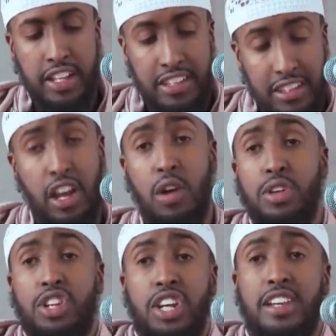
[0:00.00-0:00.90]
Start
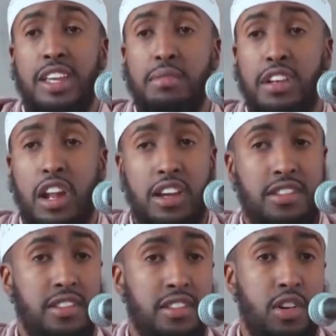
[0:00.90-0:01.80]
with Shaykh Tim's
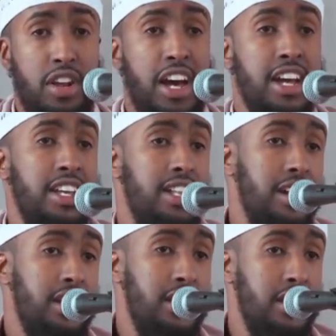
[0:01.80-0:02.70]
class on Aqeedah.